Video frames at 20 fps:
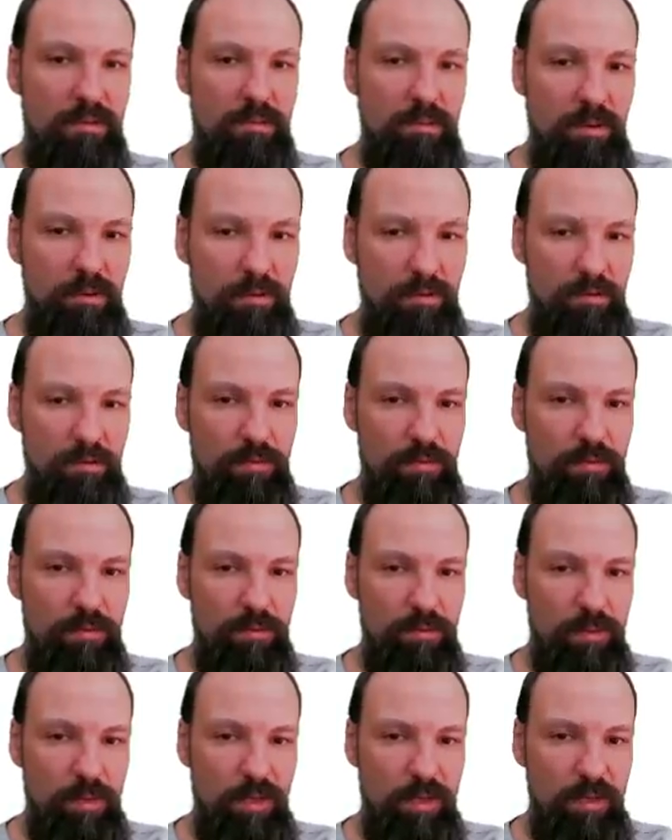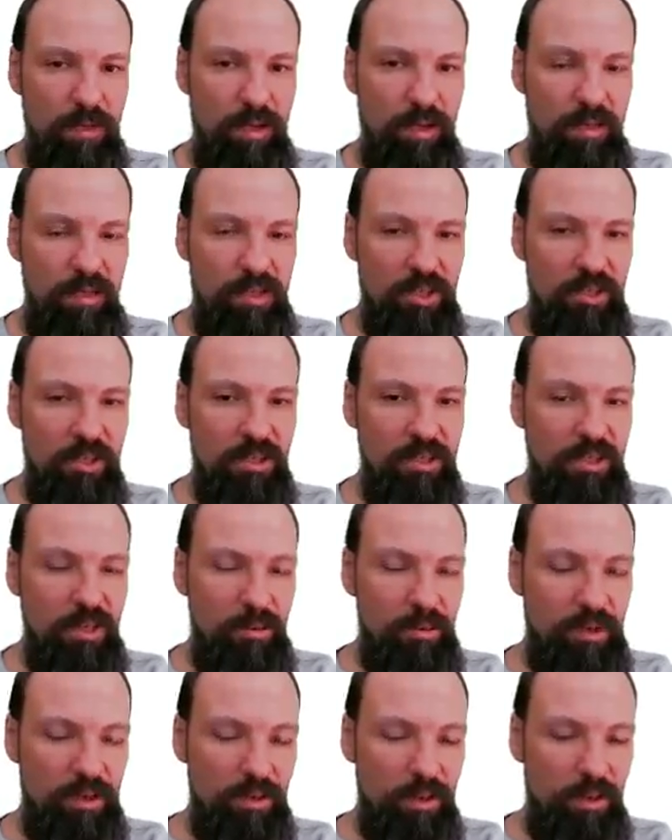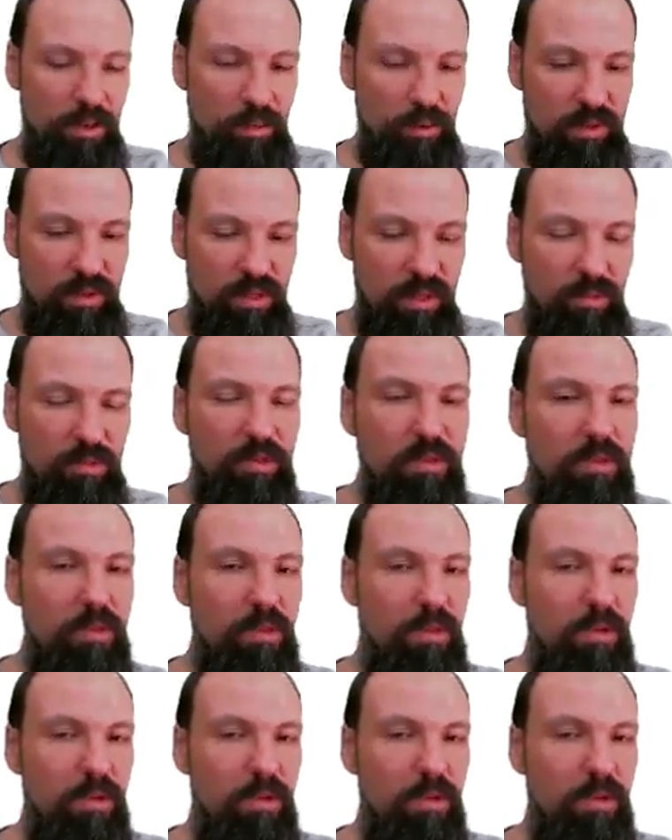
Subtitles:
of that additional assumption that we skipped